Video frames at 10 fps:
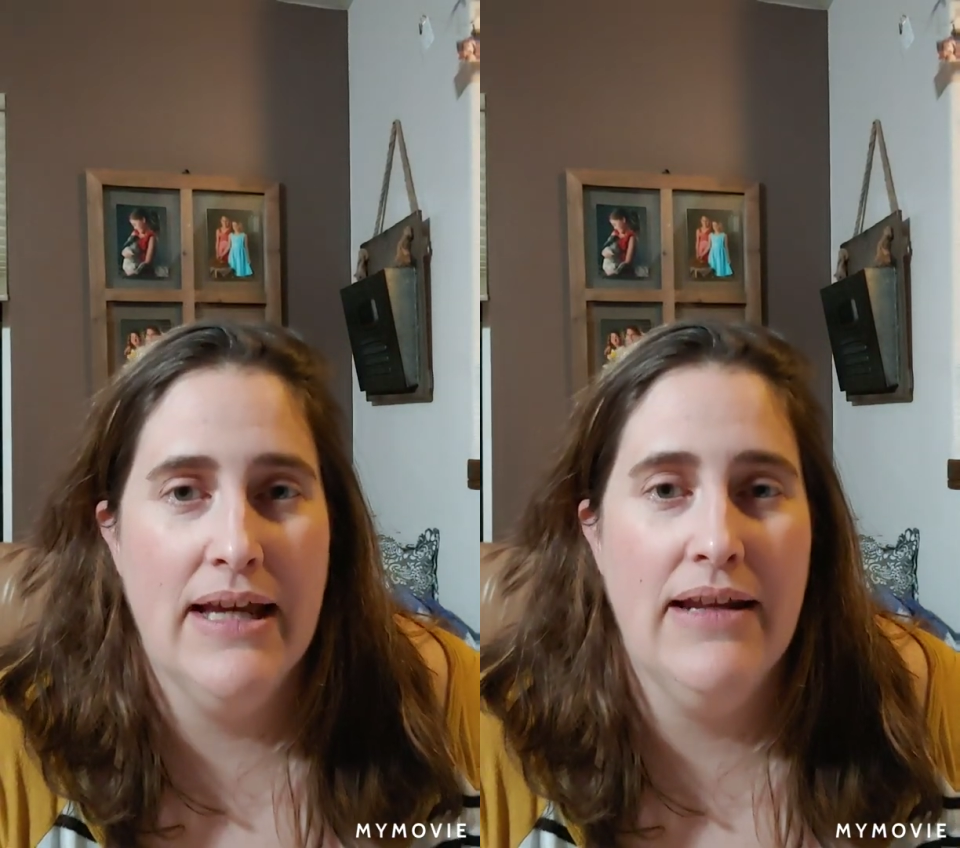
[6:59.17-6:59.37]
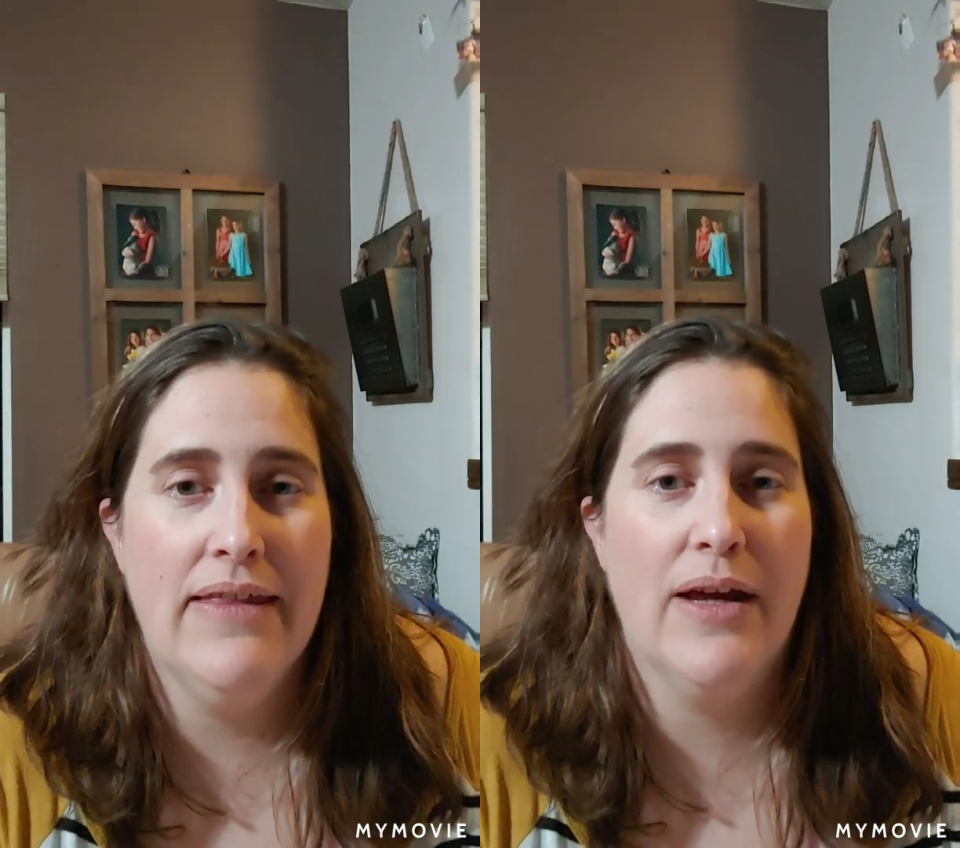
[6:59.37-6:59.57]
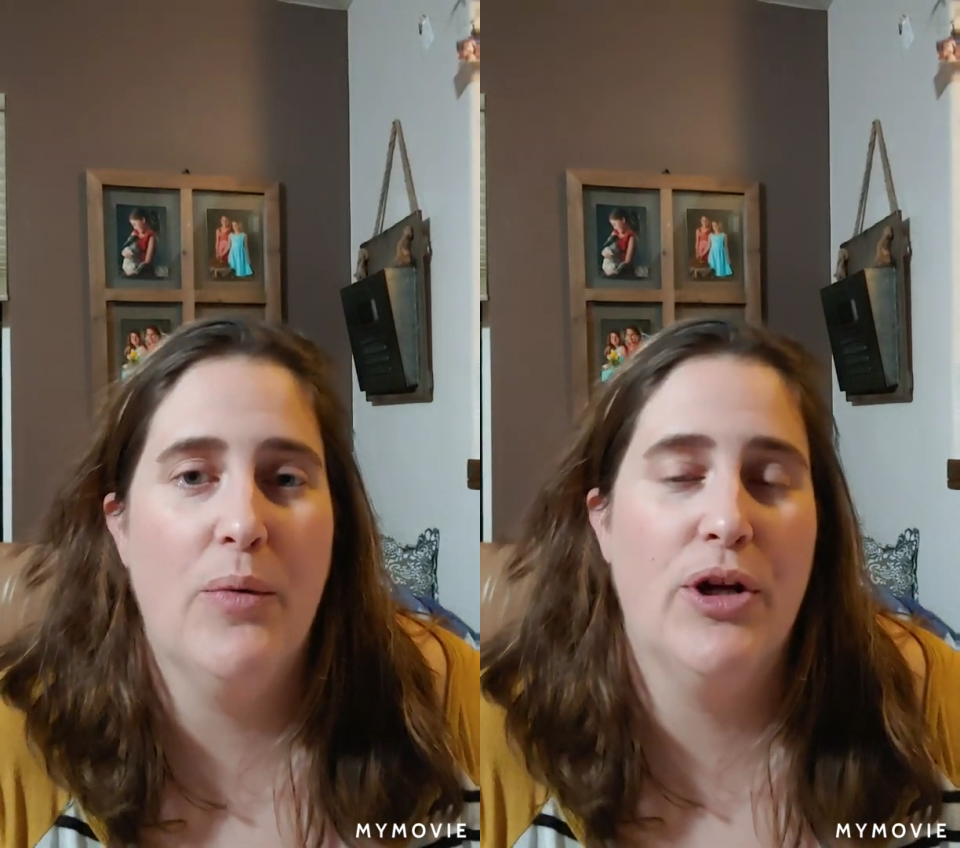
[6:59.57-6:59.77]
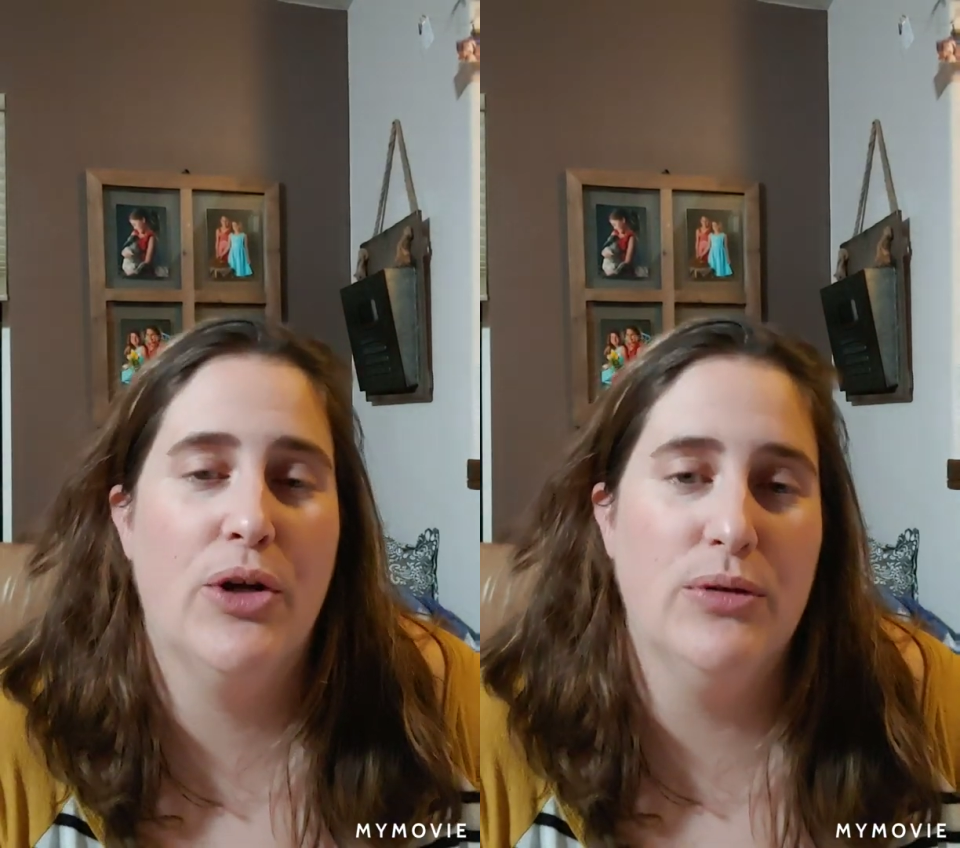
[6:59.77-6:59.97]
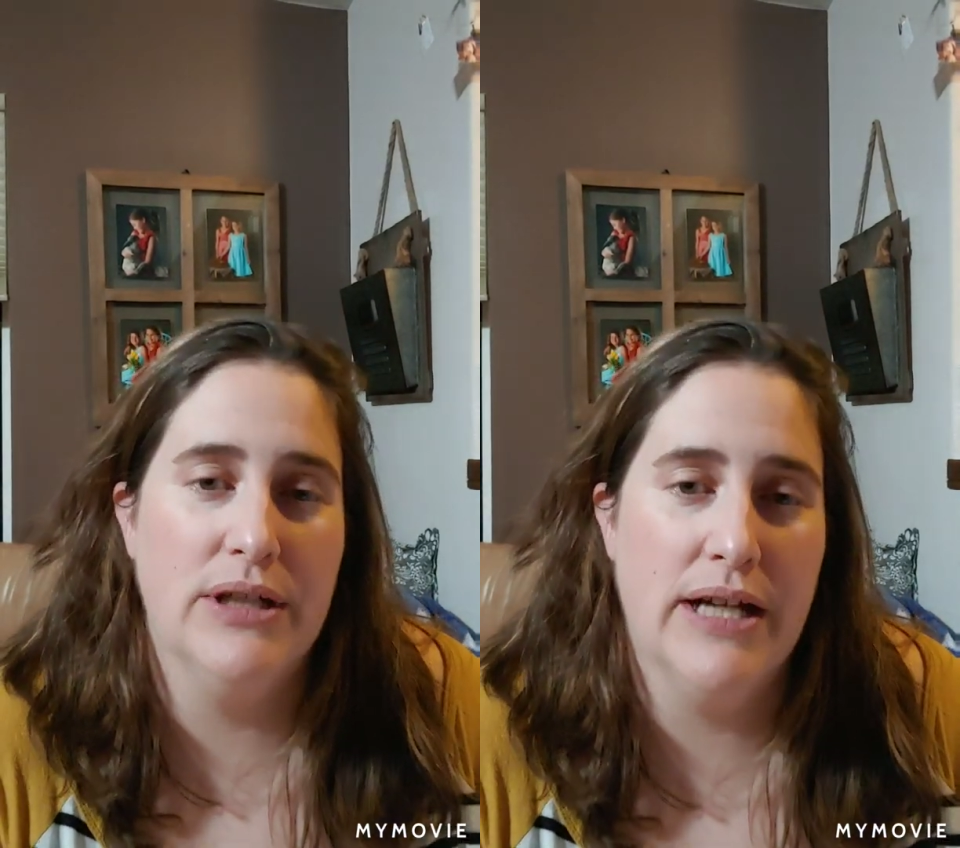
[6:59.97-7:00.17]
anything I want to
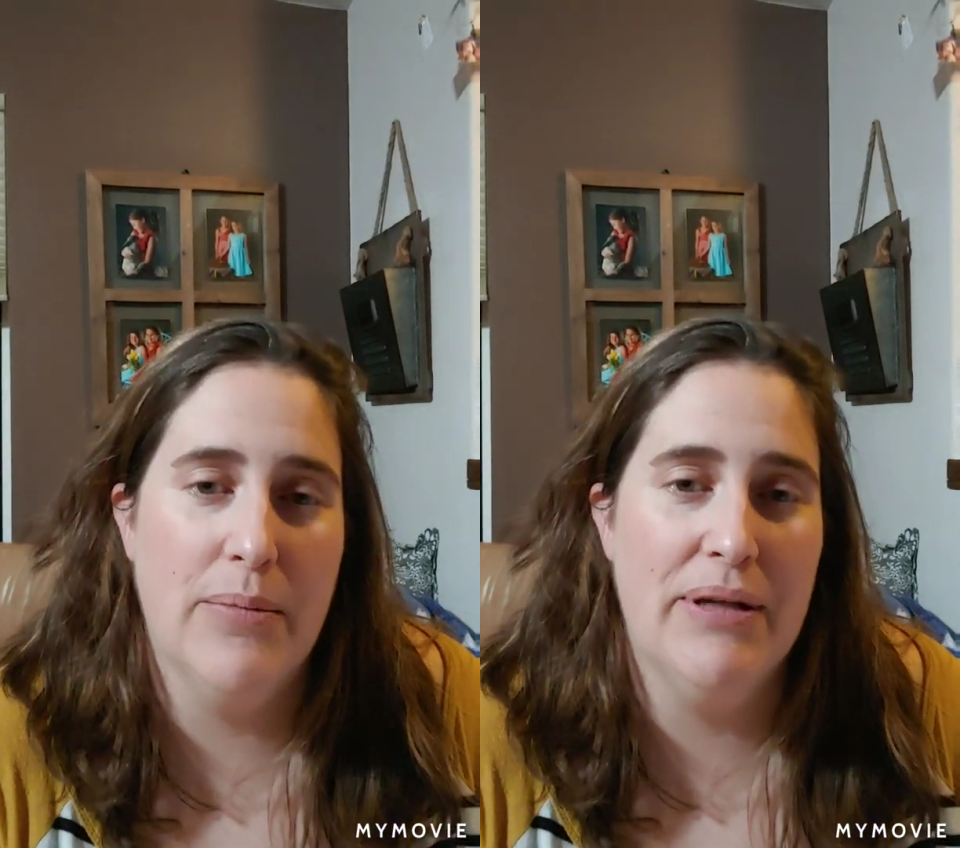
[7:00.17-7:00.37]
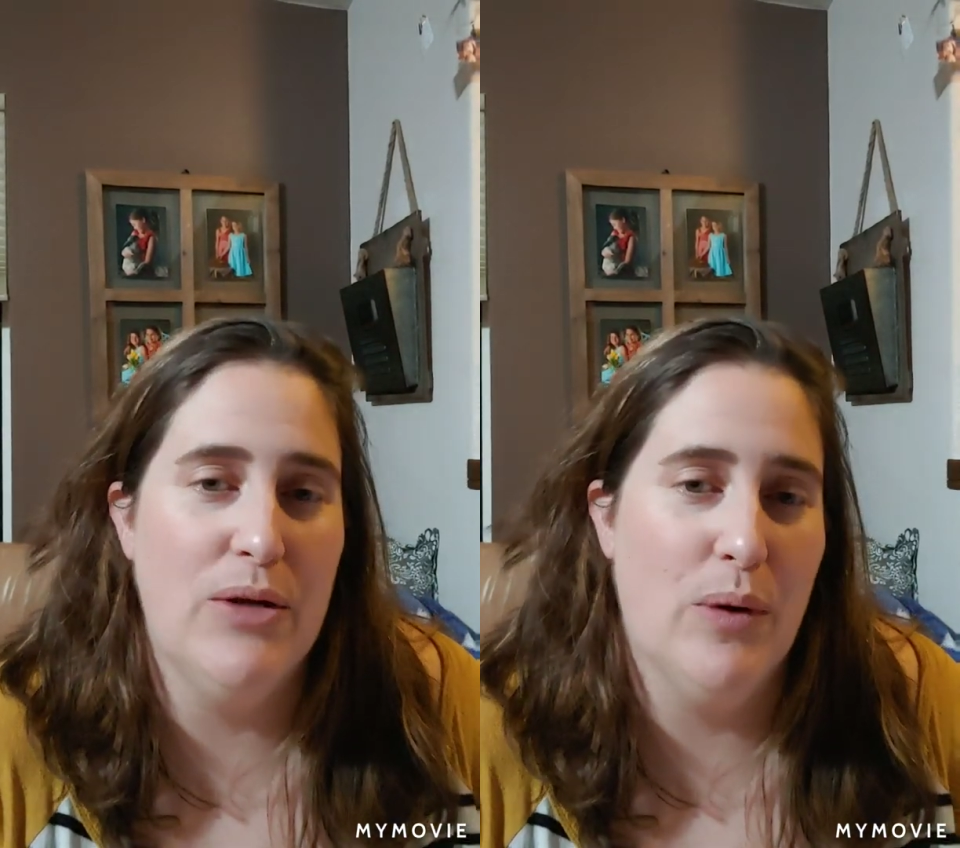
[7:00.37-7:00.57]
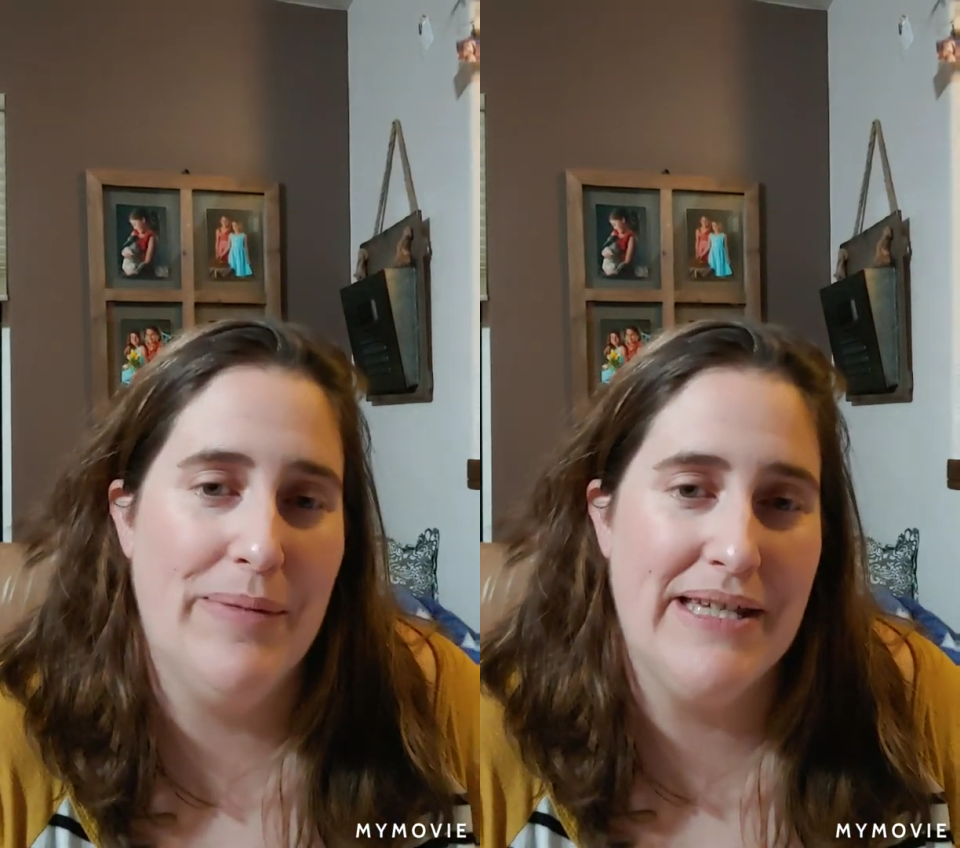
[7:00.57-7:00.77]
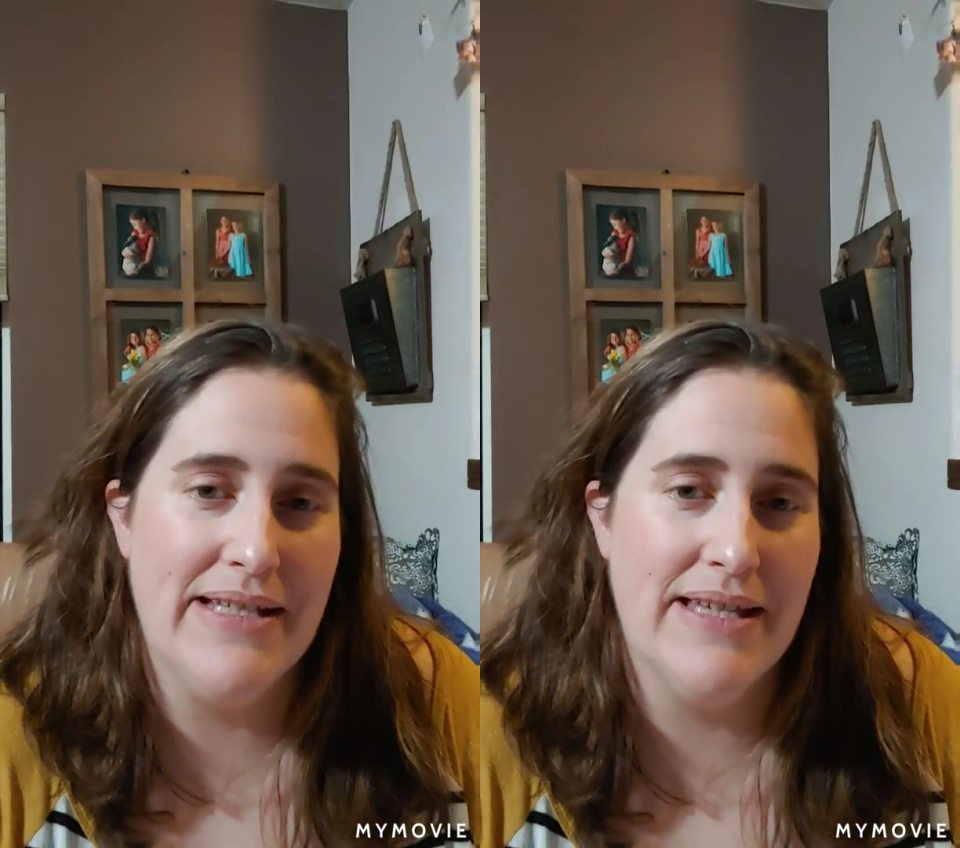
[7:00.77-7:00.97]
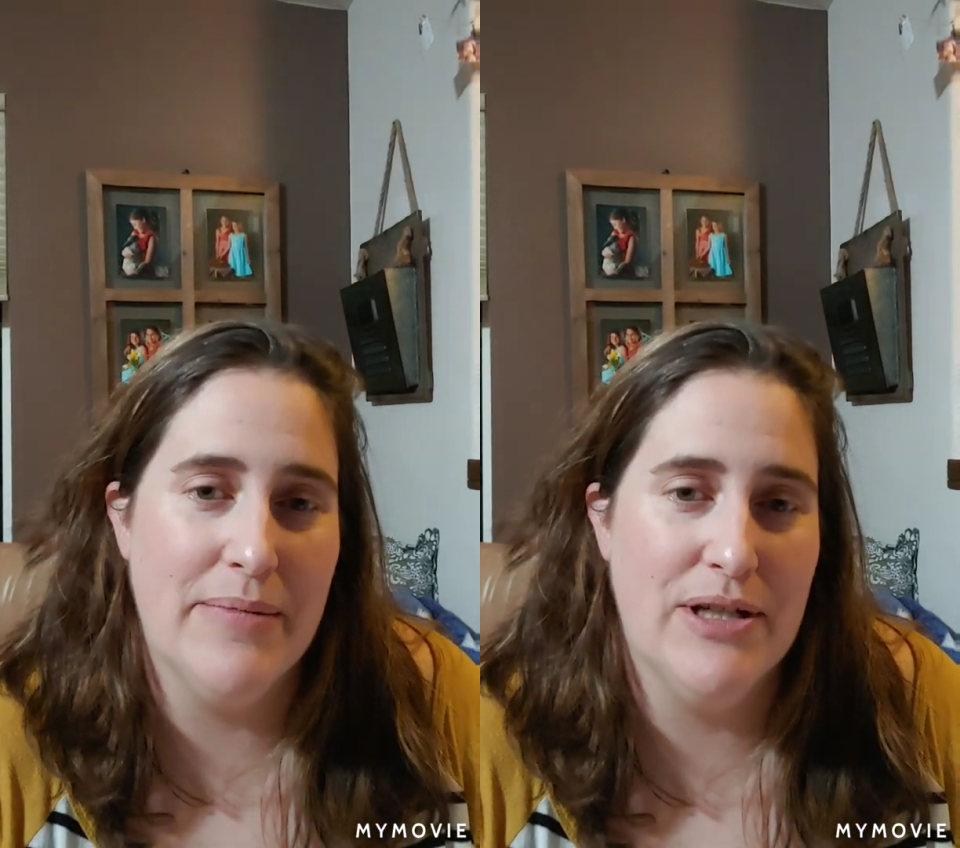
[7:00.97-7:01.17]
go look up, any
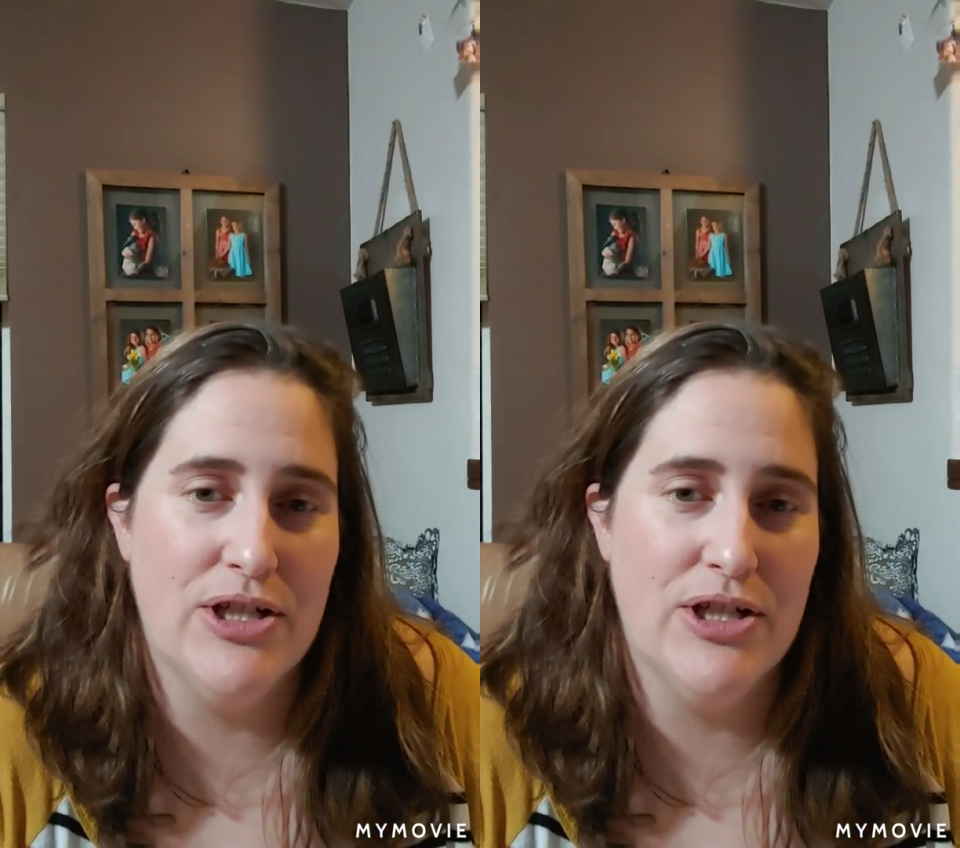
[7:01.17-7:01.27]
websites they